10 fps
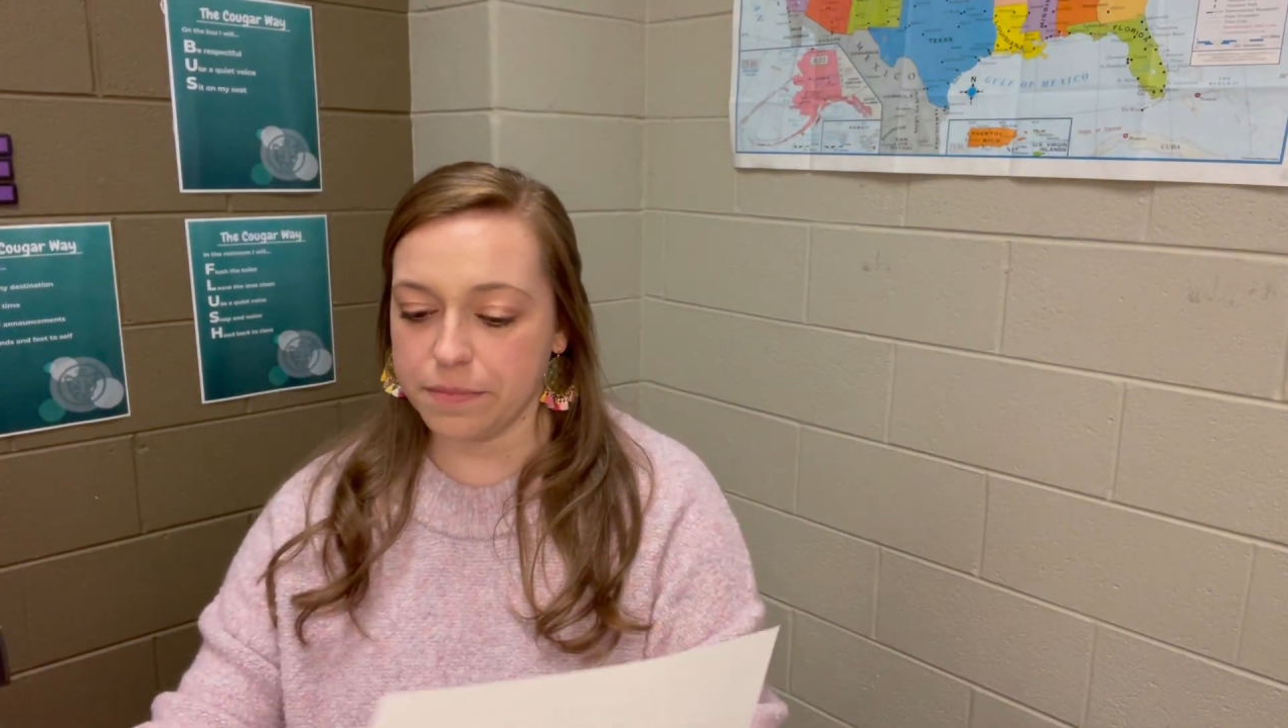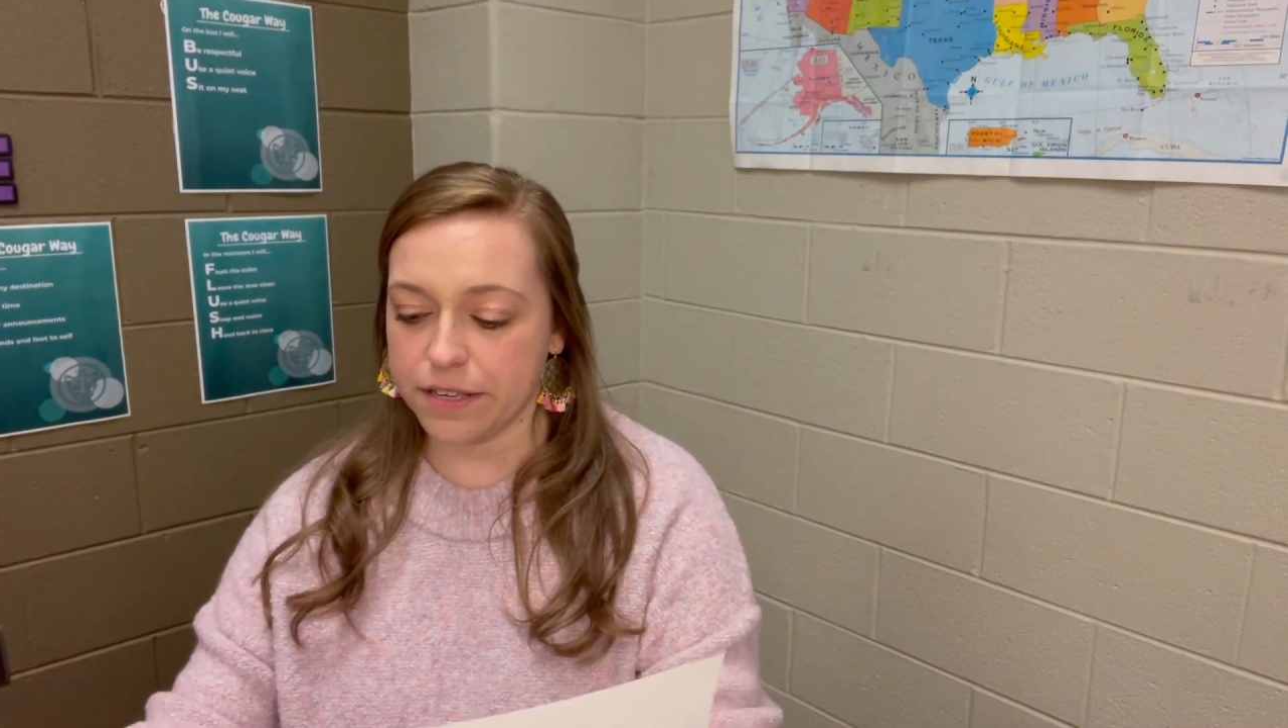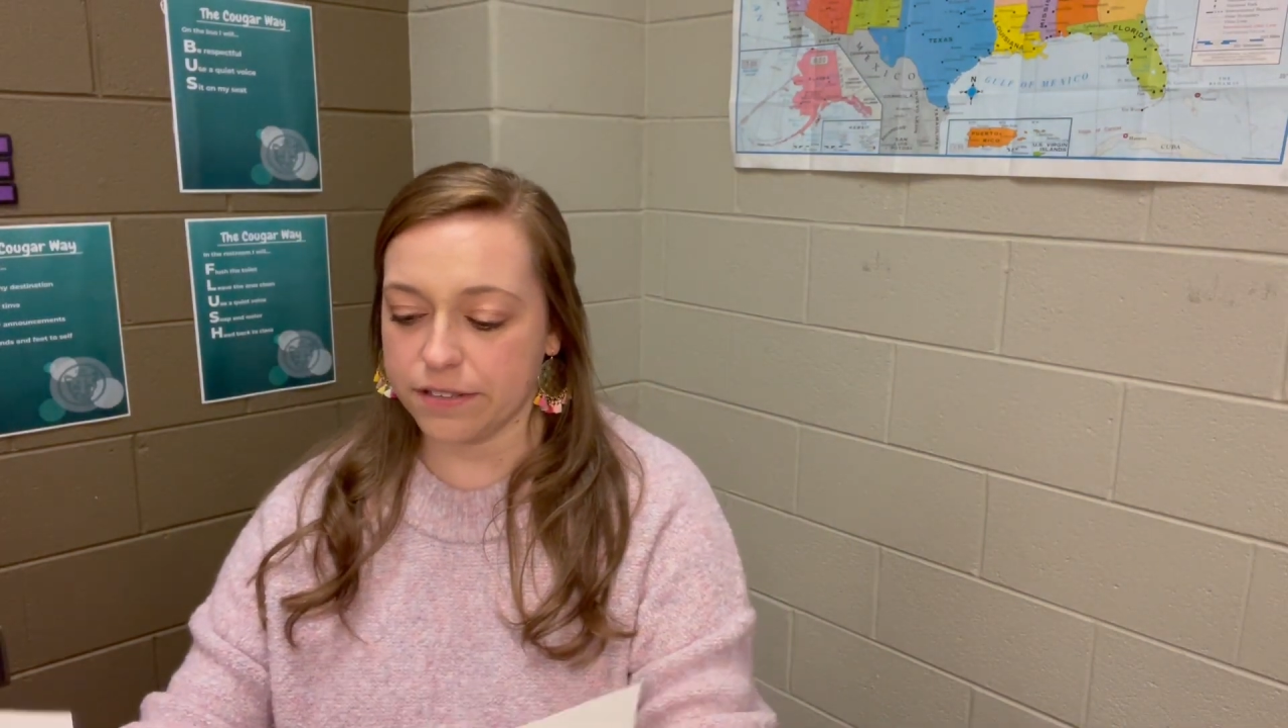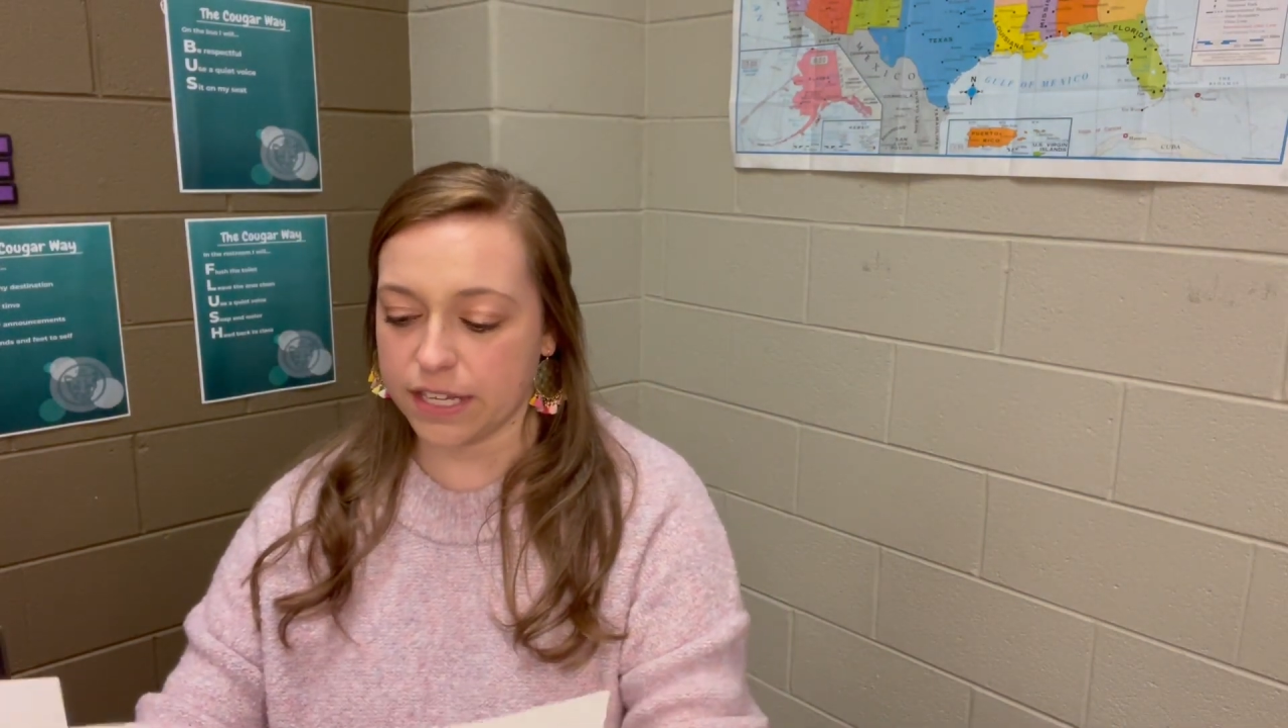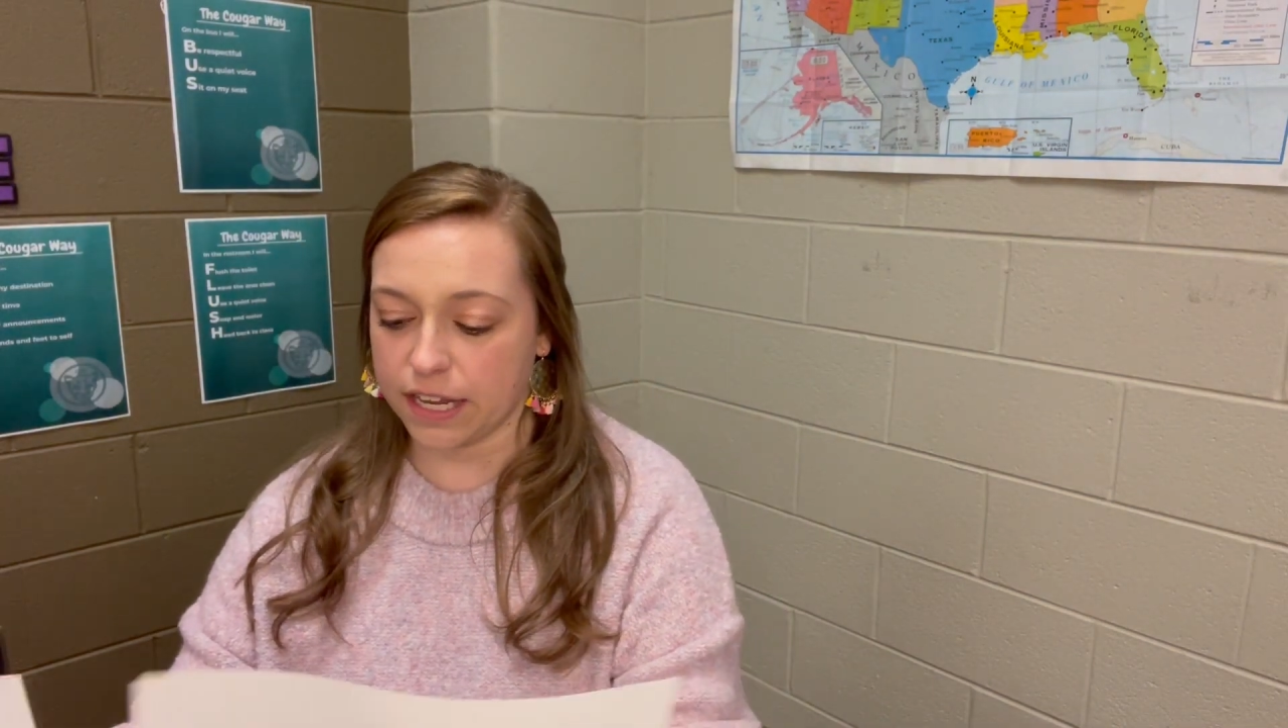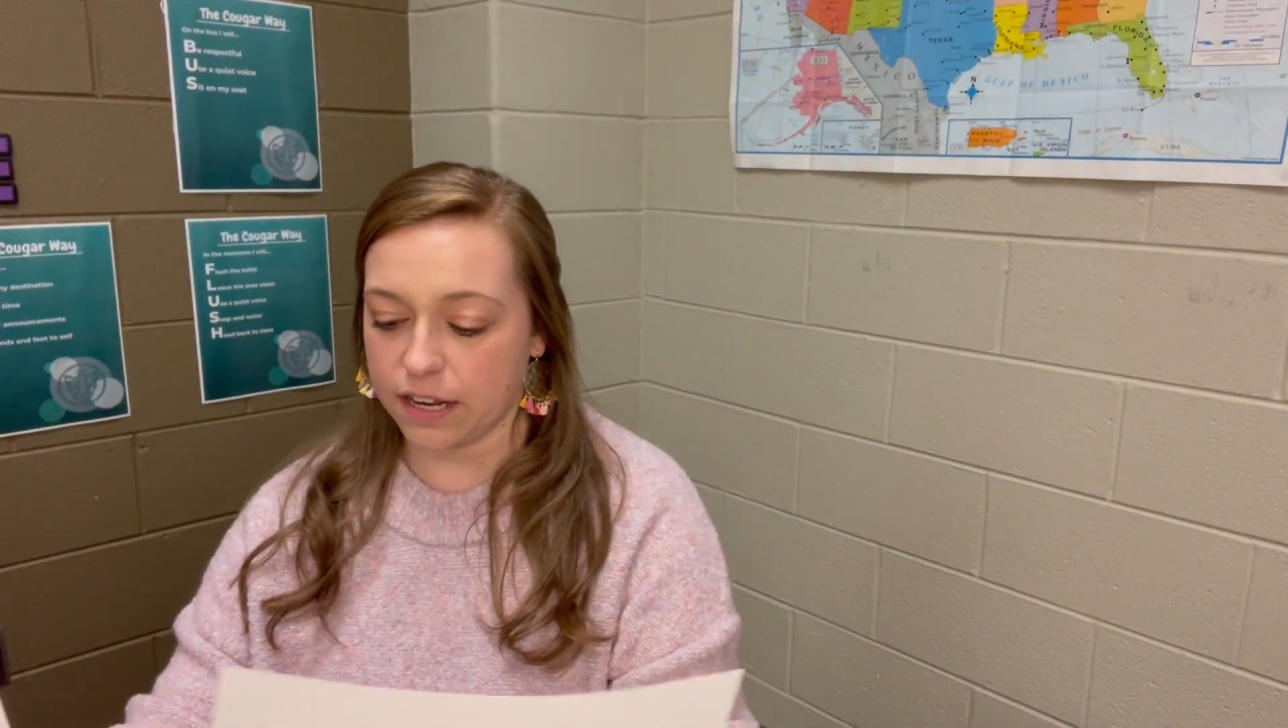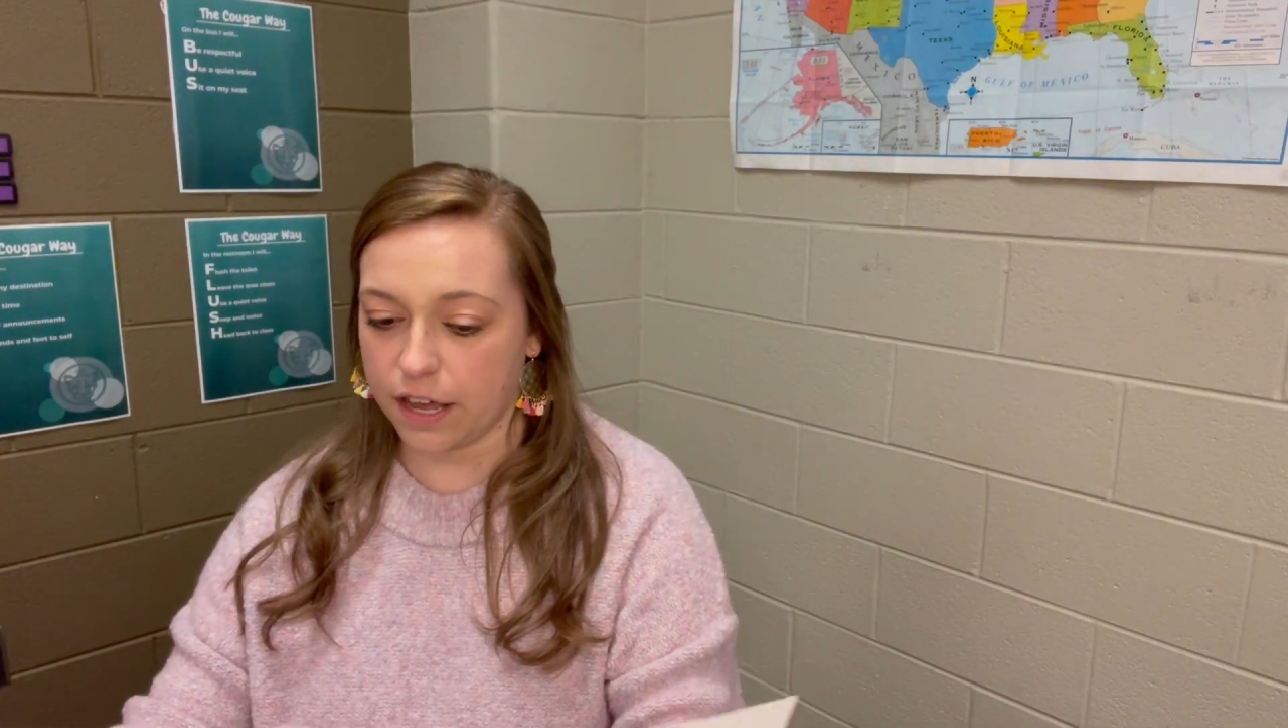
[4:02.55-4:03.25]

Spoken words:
music